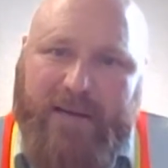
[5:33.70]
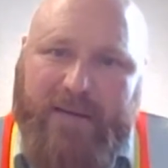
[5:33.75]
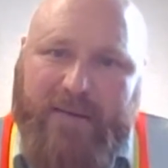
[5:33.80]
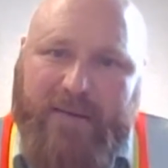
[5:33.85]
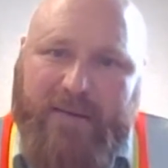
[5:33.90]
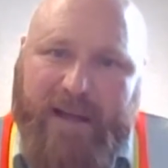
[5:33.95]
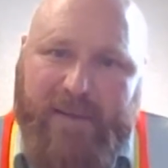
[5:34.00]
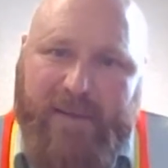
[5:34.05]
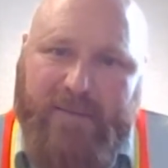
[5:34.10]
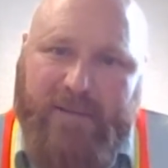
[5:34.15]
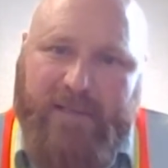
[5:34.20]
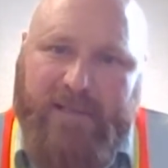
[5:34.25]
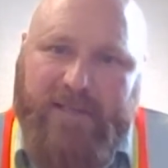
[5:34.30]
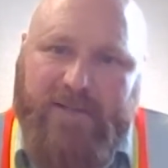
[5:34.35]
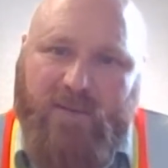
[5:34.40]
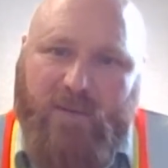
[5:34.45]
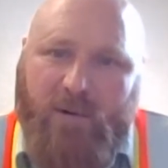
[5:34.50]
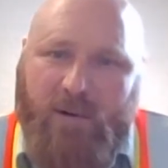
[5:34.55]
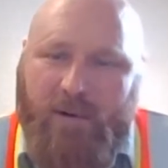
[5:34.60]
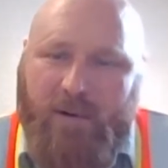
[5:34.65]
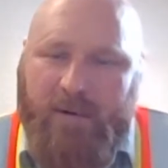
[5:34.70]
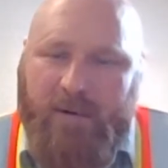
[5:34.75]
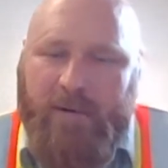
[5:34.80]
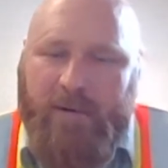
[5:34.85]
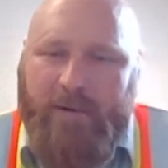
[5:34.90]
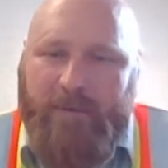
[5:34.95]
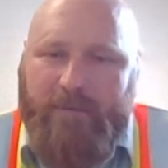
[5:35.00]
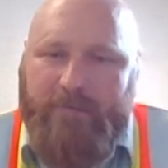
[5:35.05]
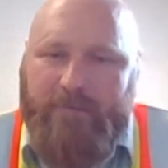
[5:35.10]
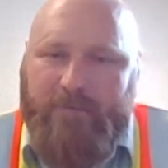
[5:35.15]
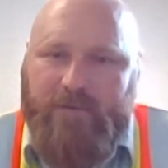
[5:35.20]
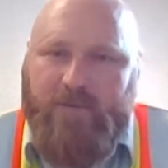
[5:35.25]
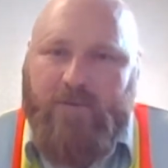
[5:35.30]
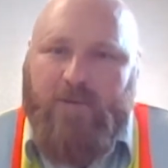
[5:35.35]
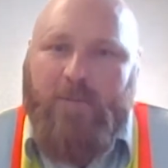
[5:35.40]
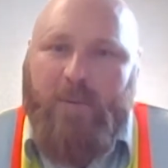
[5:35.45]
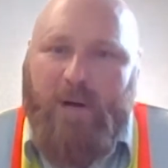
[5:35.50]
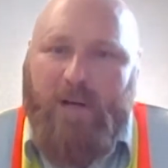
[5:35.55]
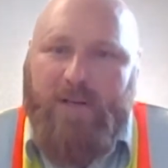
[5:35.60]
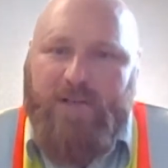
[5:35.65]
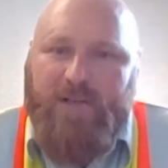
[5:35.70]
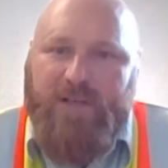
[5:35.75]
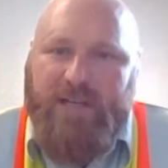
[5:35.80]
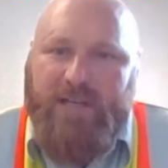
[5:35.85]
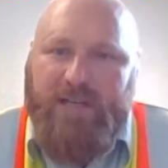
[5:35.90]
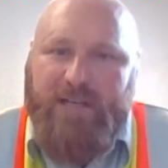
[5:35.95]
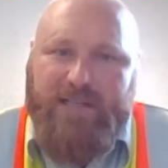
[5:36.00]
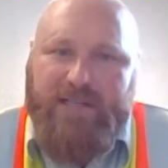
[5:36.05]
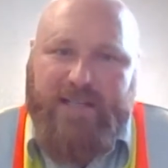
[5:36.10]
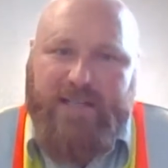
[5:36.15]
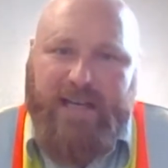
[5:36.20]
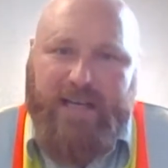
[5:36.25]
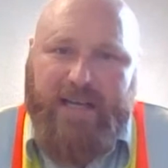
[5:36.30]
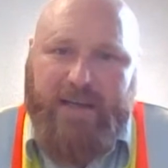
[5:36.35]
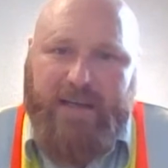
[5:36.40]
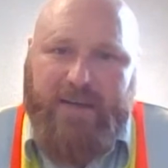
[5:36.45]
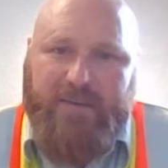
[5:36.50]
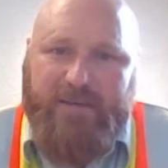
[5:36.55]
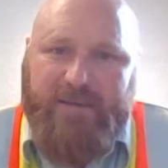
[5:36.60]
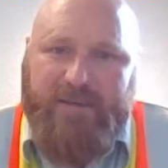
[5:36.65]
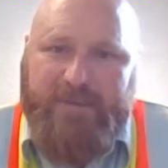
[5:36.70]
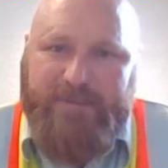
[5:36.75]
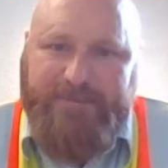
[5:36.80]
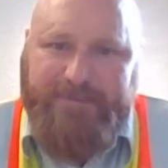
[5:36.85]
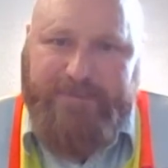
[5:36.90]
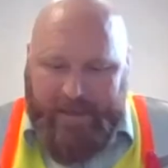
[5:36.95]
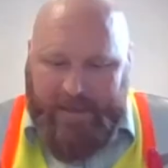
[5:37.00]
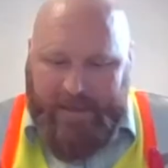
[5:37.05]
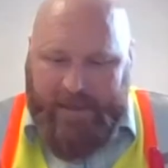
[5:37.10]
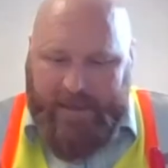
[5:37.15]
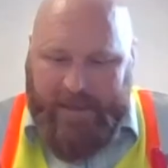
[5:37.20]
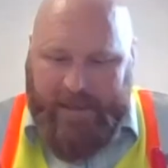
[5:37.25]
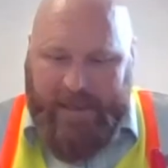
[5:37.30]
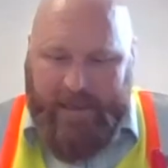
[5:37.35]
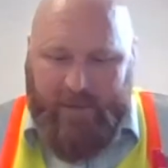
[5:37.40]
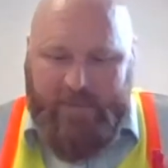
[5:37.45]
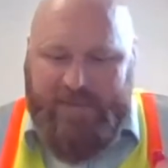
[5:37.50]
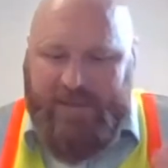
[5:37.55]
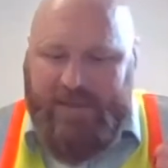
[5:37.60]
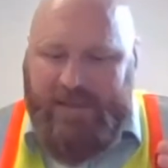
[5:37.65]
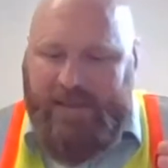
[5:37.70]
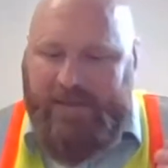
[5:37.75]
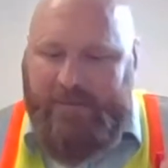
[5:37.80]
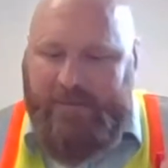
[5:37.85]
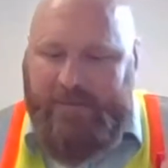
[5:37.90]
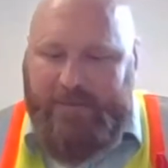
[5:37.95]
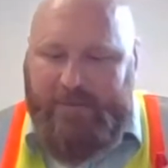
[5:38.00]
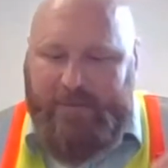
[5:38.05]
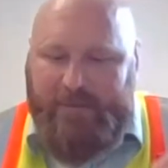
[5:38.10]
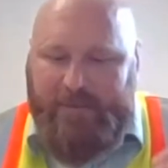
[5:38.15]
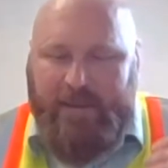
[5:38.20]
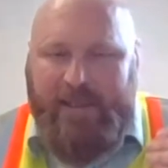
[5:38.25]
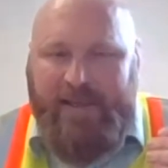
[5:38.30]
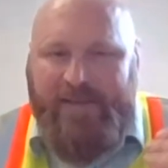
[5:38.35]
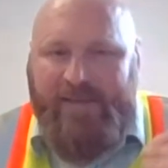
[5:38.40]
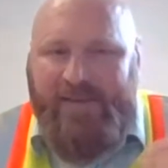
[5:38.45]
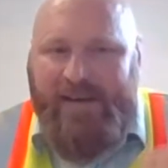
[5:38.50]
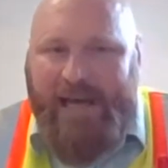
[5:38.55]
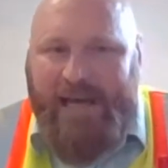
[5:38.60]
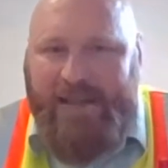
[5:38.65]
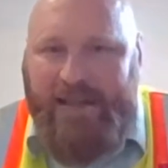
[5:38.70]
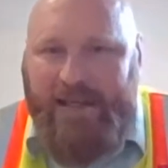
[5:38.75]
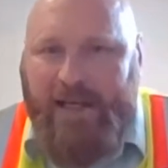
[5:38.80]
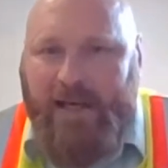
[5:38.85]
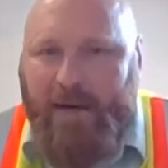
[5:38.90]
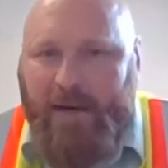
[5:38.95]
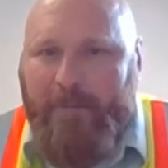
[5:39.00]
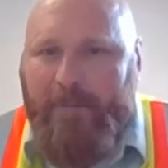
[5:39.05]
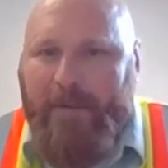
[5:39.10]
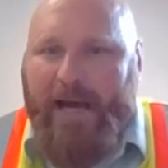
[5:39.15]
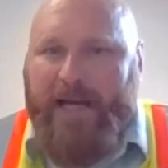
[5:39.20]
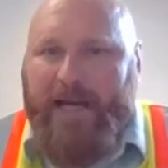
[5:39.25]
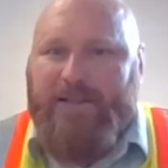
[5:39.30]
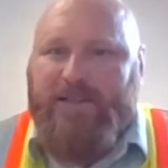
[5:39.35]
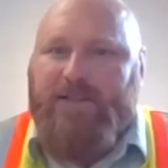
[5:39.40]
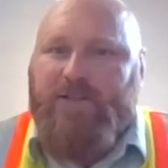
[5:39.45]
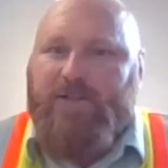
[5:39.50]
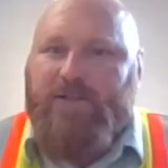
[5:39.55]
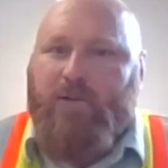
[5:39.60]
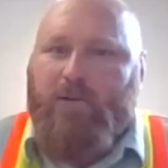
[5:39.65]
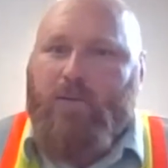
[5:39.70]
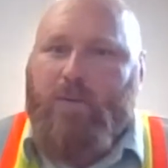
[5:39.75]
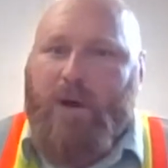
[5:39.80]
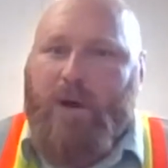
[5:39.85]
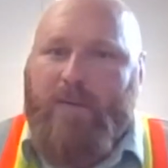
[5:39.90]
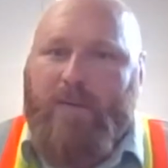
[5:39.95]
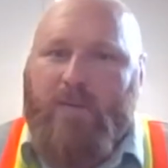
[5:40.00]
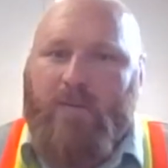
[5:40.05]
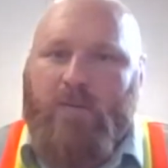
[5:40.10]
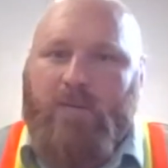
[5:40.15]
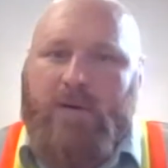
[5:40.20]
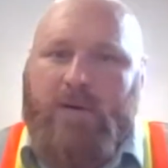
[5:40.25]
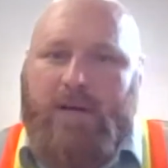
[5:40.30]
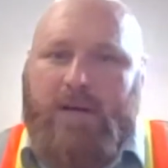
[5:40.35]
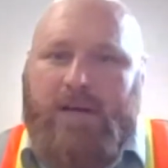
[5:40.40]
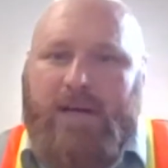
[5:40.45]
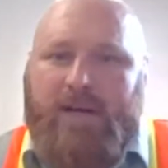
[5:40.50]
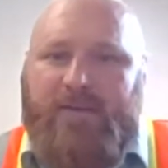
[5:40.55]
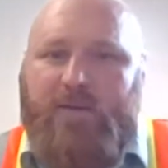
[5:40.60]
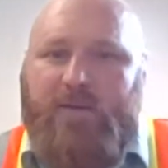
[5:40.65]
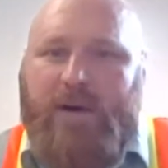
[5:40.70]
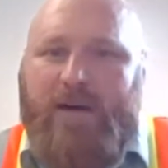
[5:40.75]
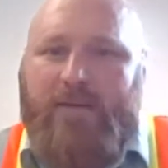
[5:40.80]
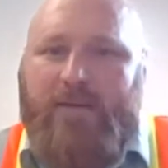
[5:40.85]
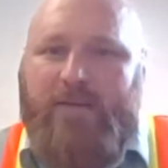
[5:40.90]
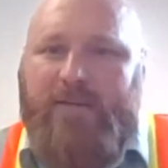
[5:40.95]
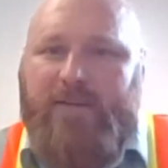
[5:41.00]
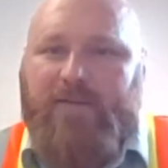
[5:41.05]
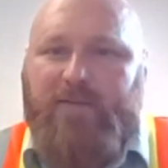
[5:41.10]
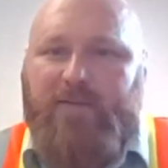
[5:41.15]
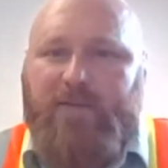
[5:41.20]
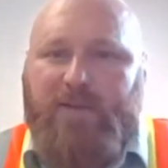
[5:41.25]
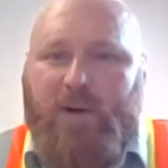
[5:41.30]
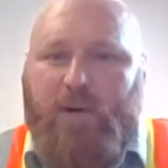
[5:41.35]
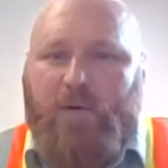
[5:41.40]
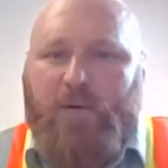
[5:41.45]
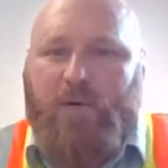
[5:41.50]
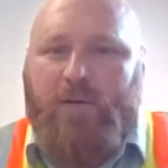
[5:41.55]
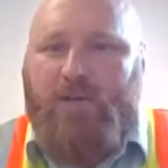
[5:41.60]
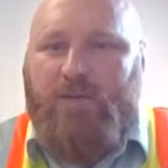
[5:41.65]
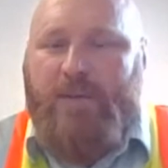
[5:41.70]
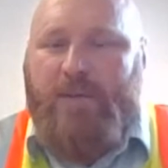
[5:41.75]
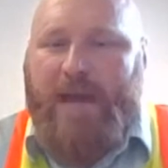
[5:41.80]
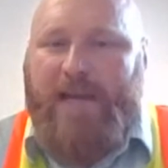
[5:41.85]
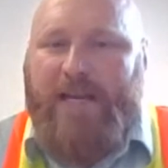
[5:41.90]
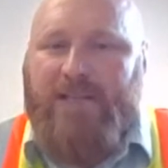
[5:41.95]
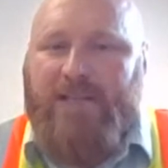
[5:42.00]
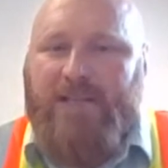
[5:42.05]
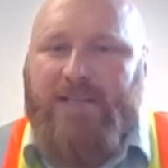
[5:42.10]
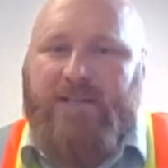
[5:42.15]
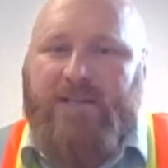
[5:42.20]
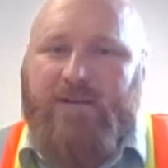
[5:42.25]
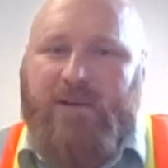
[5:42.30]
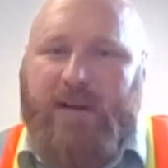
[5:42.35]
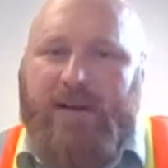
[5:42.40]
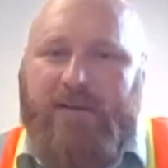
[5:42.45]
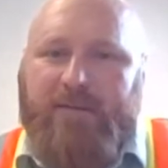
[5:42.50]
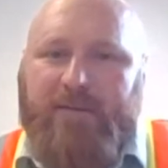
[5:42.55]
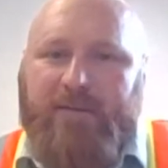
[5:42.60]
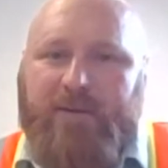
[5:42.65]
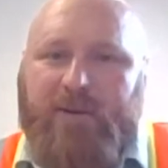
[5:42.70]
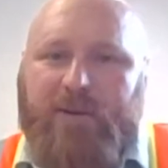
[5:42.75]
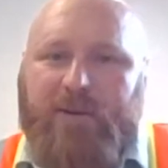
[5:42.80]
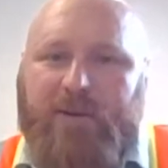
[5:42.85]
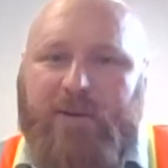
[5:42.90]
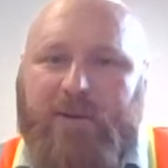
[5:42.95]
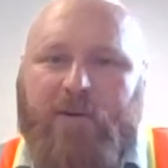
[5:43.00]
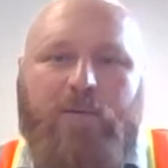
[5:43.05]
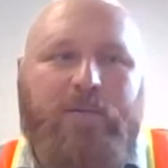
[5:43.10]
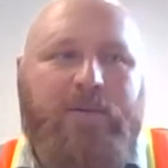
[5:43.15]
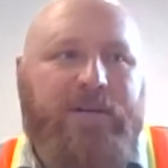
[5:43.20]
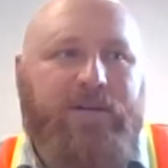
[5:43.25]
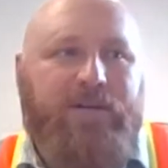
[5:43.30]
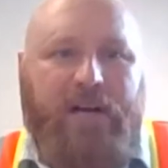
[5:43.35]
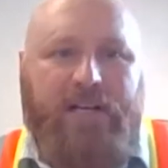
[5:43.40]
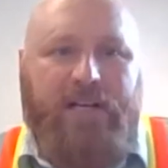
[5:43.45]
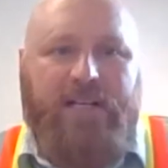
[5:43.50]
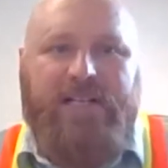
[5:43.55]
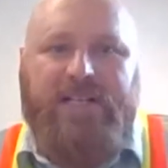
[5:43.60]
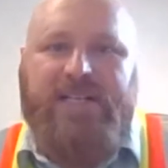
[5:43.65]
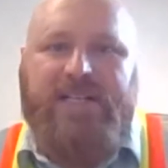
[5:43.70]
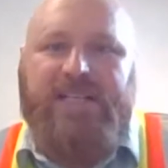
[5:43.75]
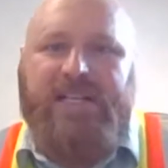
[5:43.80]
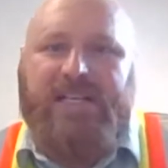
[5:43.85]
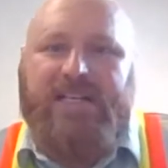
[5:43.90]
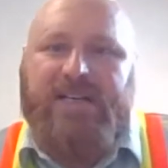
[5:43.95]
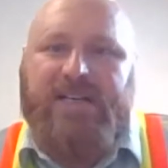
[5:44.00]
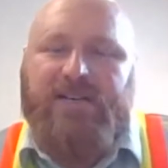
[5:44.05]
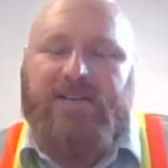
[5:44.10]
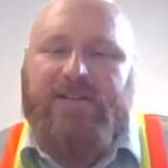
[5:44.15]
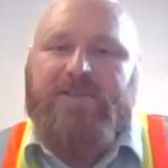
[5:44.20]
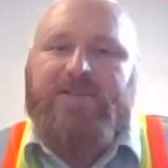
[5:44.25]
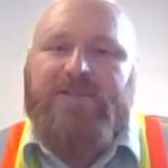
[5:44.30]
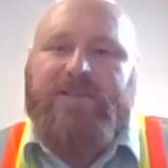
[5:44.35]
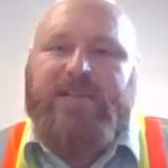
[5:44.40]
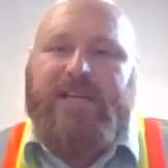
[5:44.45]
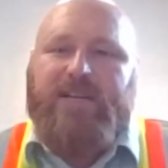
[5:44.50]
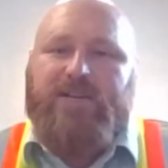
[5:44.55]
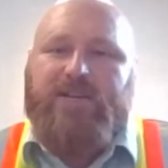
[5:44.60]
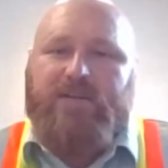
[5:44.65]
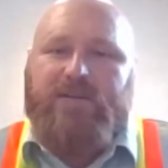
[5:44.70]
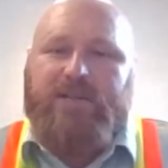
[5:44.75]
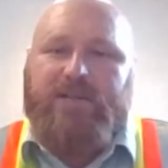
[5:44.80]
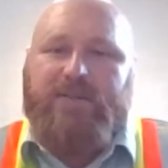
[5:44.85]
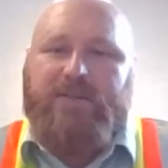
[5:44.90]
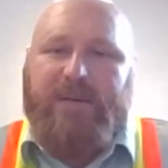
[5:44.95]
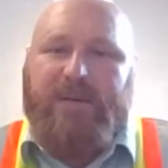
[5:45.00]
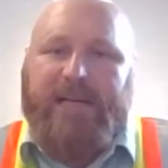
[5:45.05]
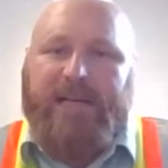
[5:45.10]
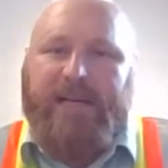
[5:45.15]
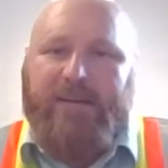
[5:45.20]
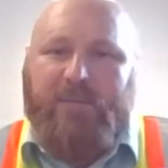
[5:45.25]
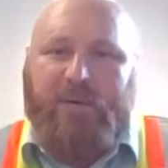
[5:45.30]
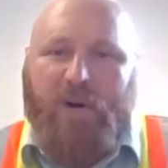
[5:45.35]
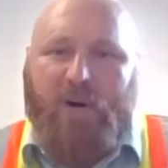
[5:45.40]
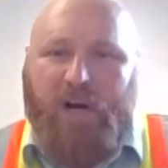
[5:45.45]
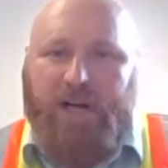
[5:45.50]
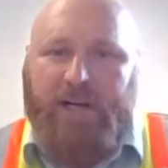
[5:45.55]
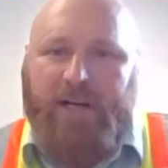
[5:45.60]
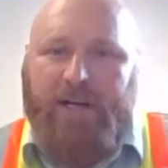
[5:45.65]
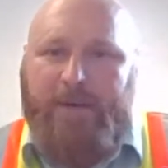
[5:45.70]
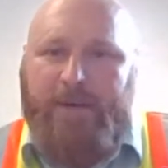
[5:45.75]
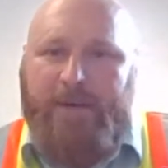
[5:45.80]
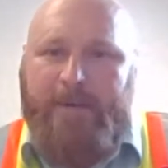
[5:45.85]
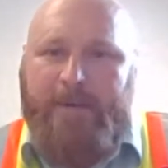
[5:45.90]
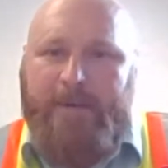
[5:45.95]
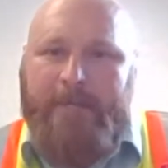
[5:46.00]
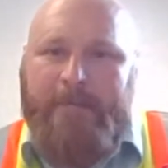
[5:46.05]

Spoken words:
their families or to the project executives. It helps alleviate the comebacks. I mean, if you have this flow and you manage this great flow, but you're not into detail on your schedule, it's big and broad.